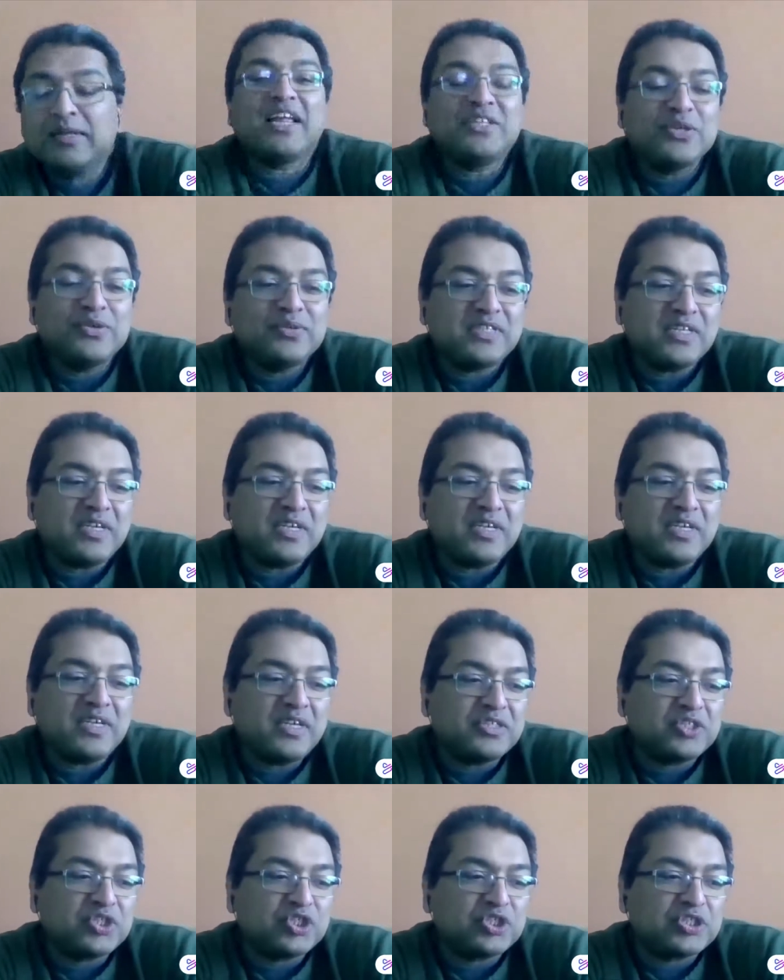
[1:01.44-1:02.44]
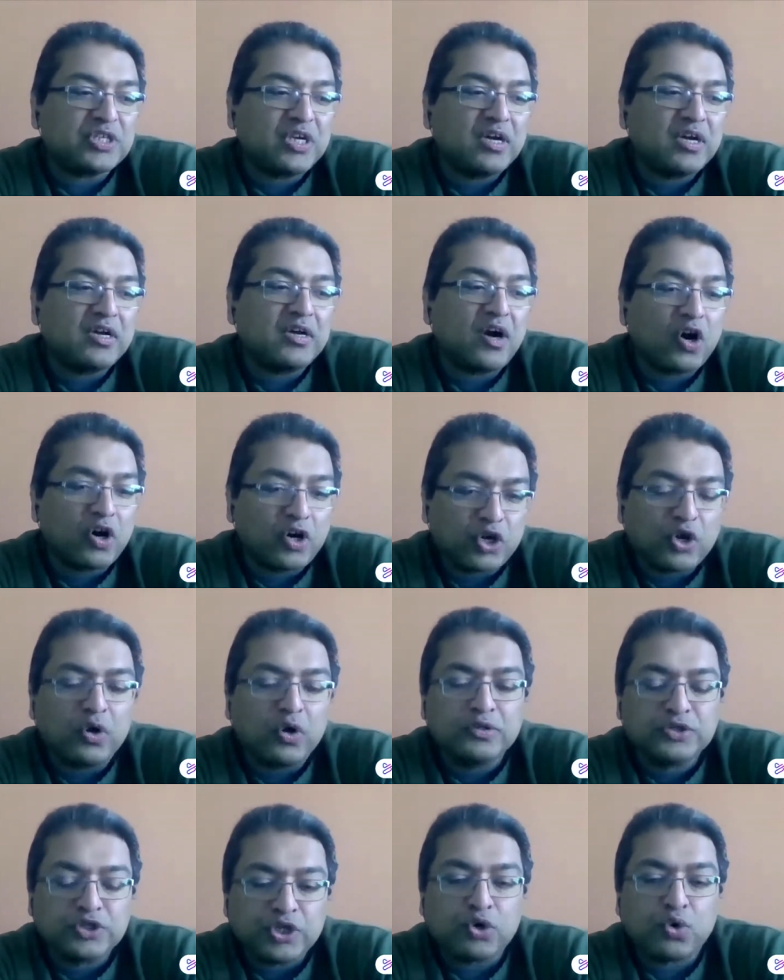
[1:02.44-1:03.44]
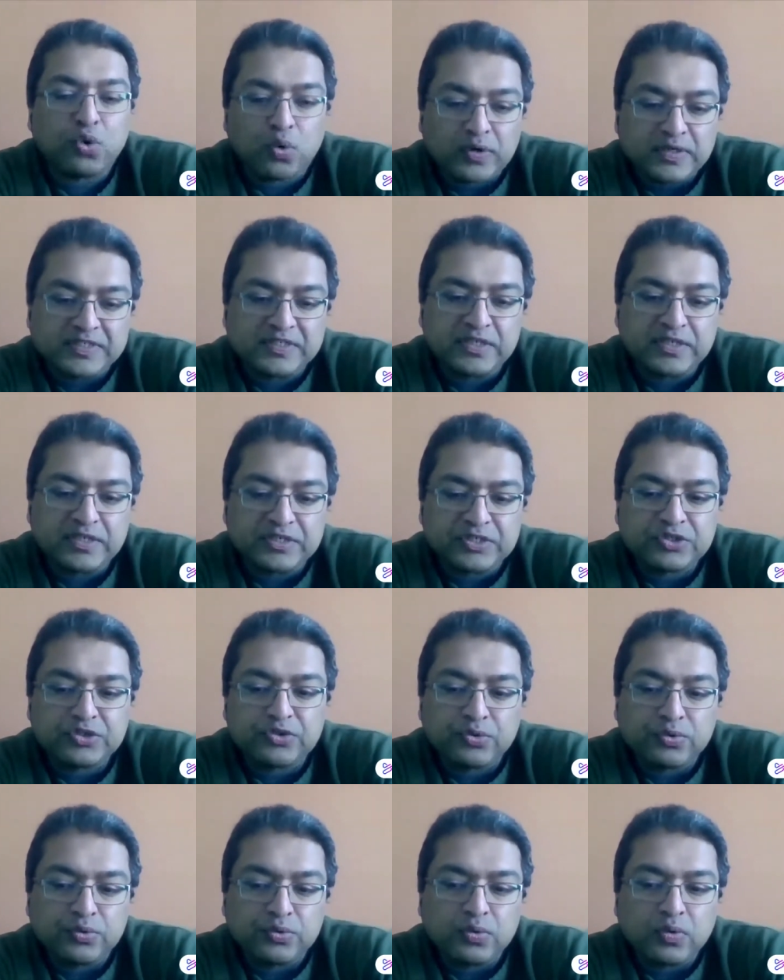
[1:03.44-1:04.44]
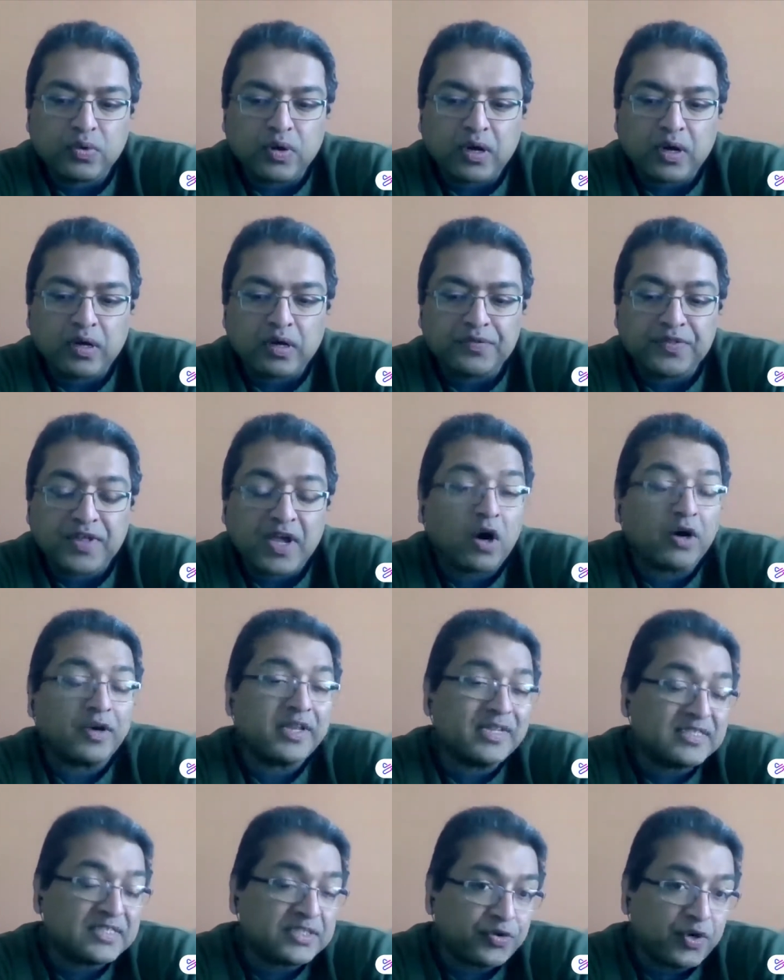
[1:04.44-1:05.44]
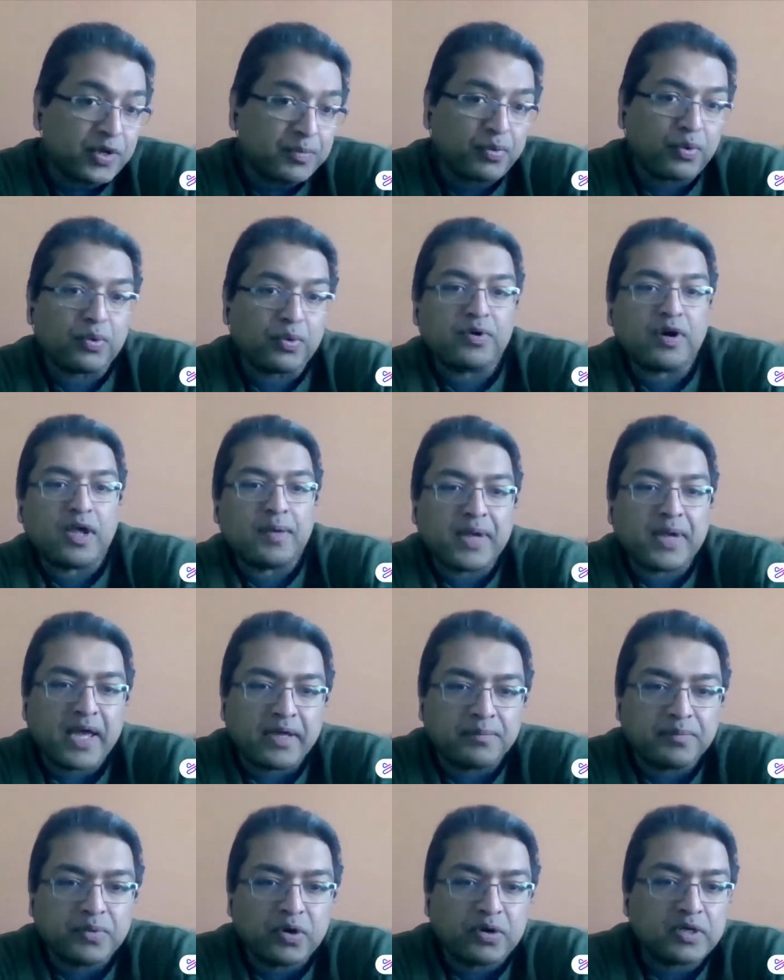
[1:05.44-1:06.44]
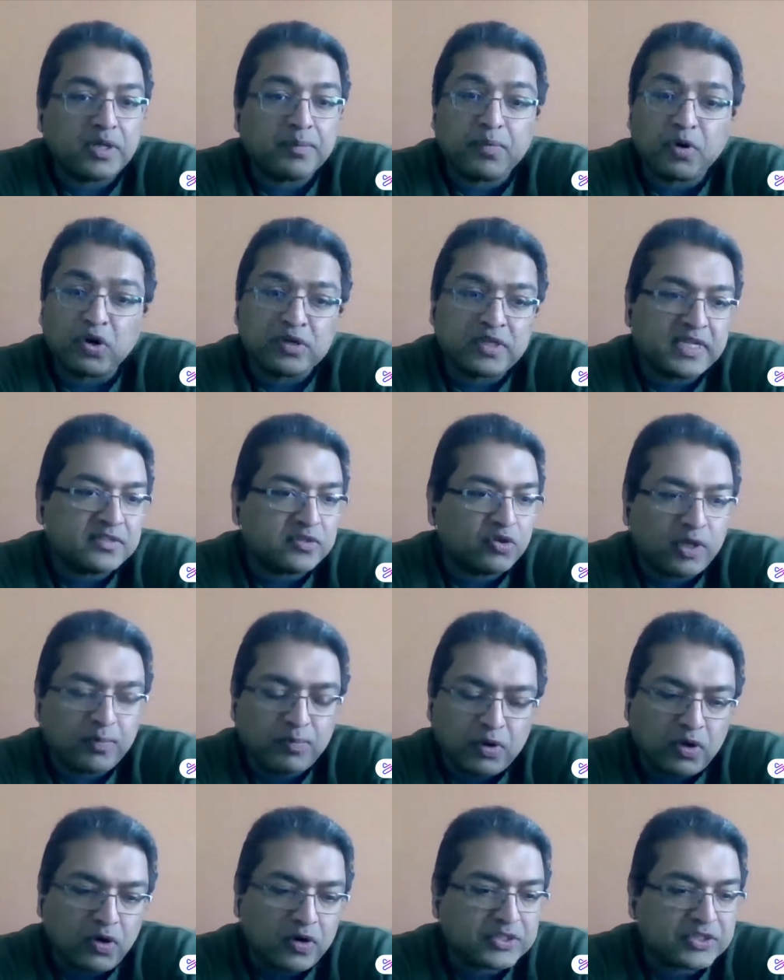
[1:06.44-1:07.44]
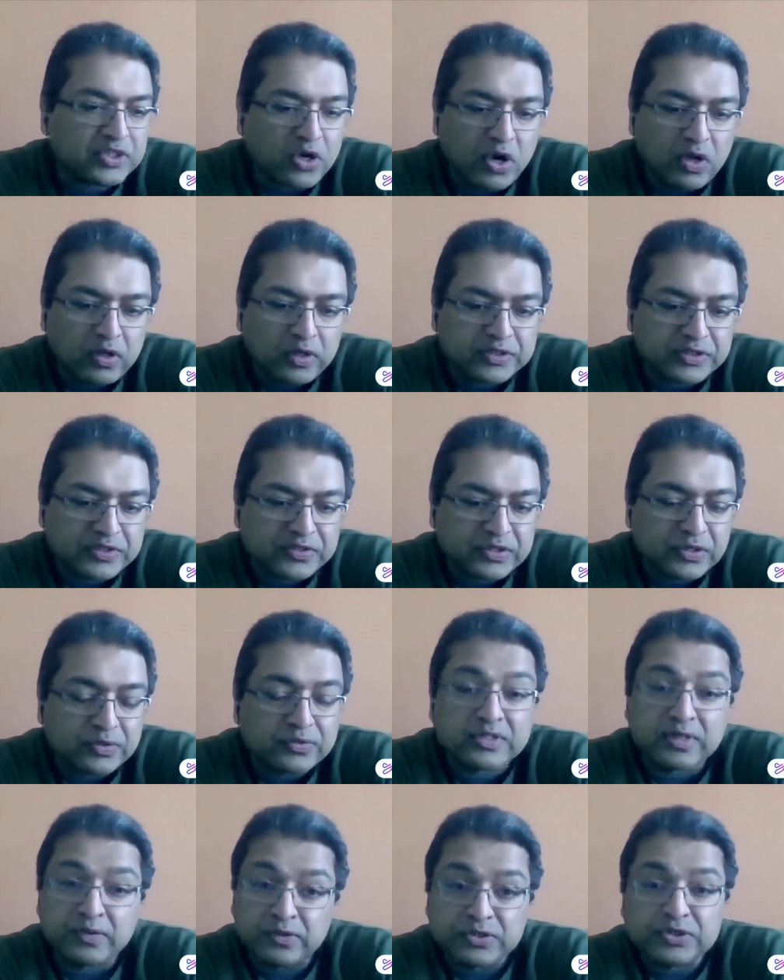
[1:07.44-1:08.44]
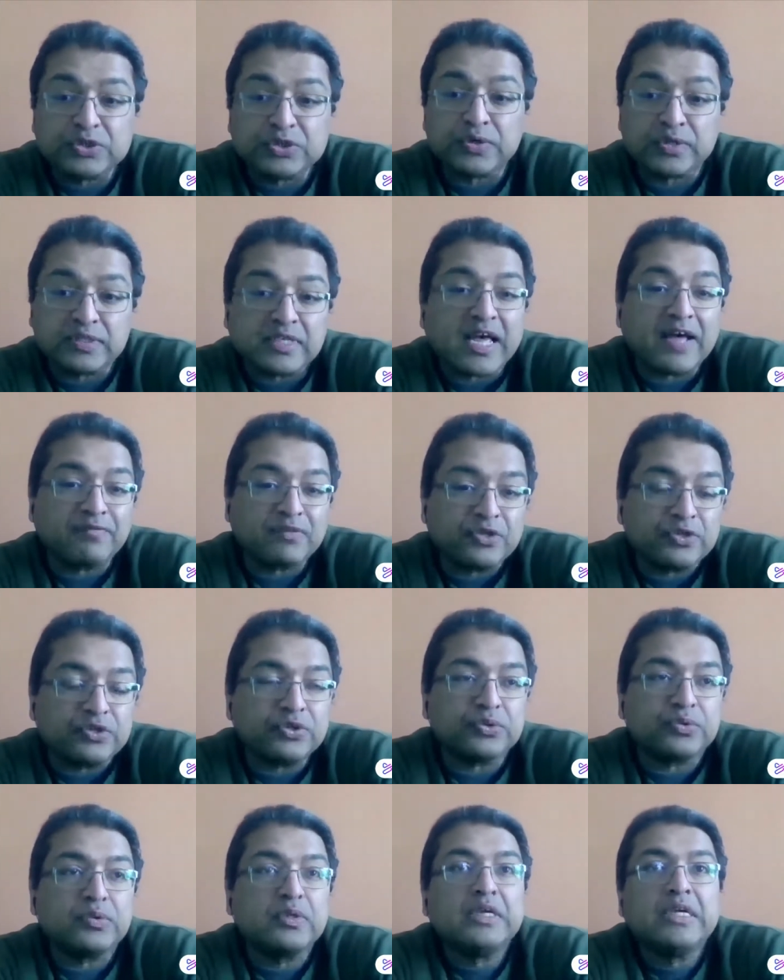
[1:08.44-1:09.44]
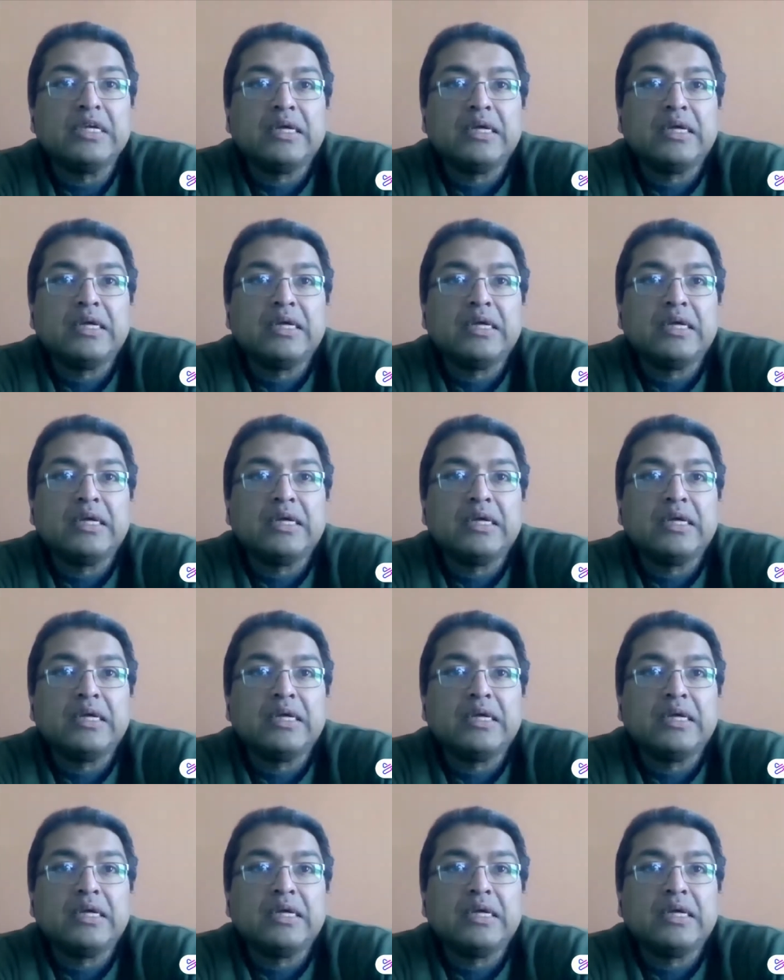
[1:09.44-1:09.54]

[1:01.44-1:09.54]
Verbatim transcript: but I do teach uh, archaeology courses through uh, the art history program at Berklee. Berklee is a liberal arts college, and so so the students have to do